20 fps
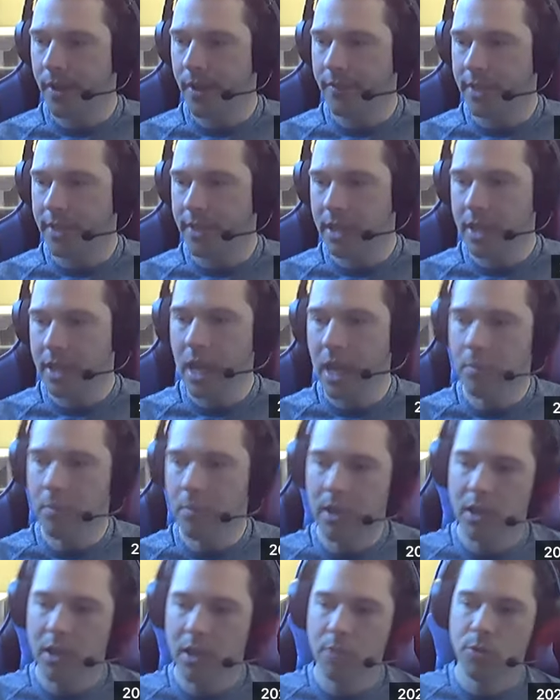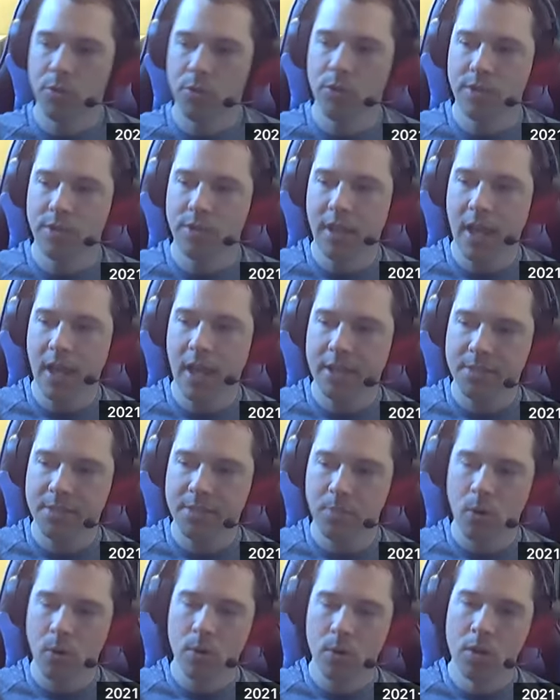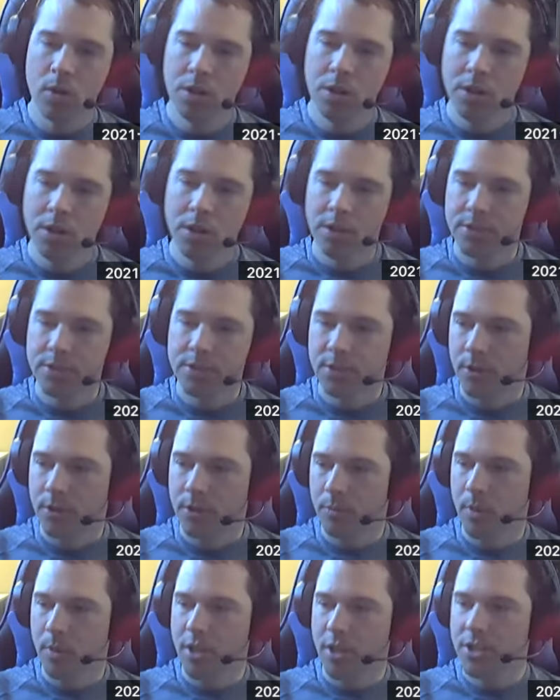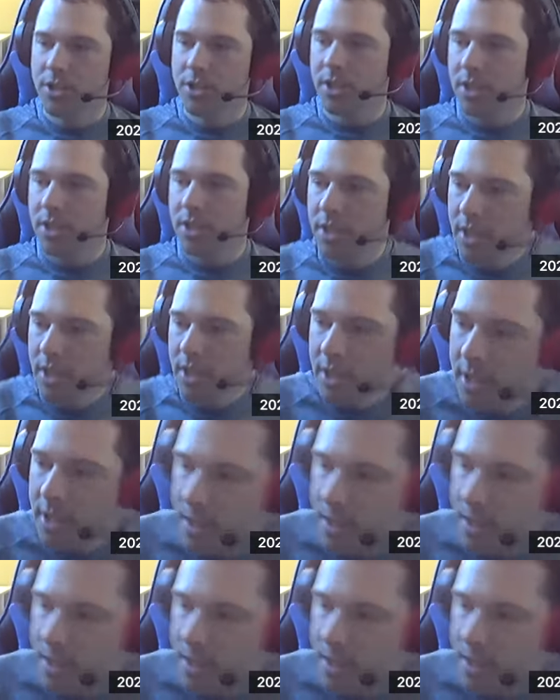the gaming community expo. So Bungie is